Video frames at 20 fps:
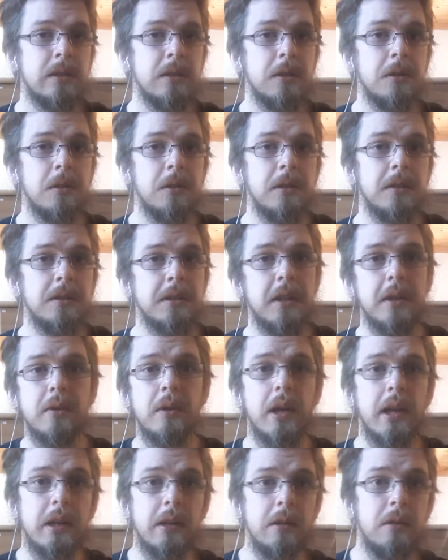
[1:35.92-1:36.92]
So let's get
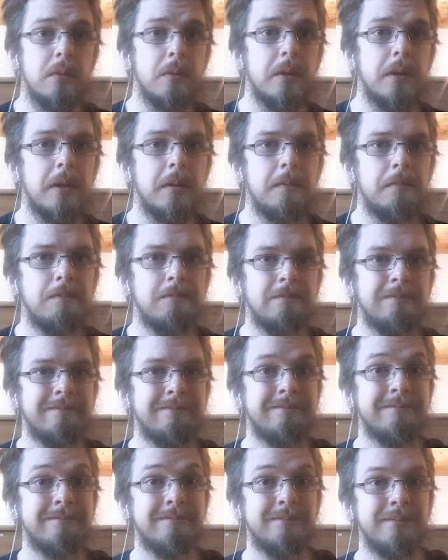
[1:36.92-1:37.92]
cracking on with it.
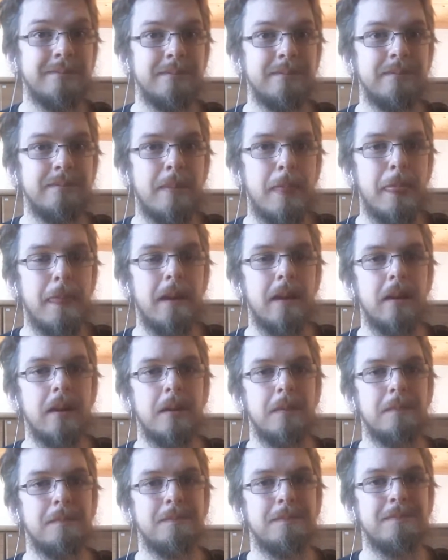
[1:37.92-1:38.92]

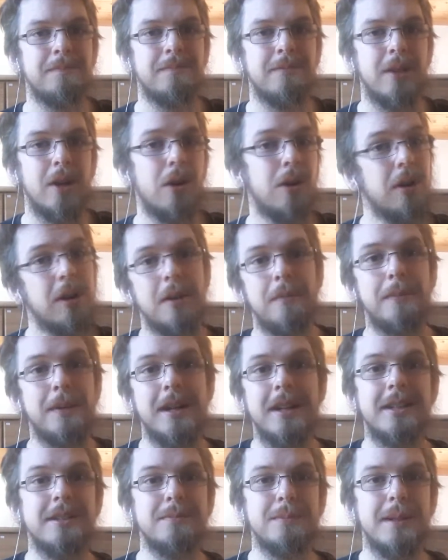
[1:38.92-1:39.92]
Um, oh, I
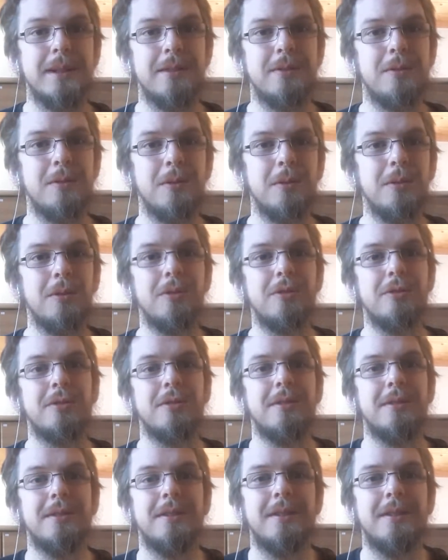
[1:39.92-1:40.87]
might explain the rules.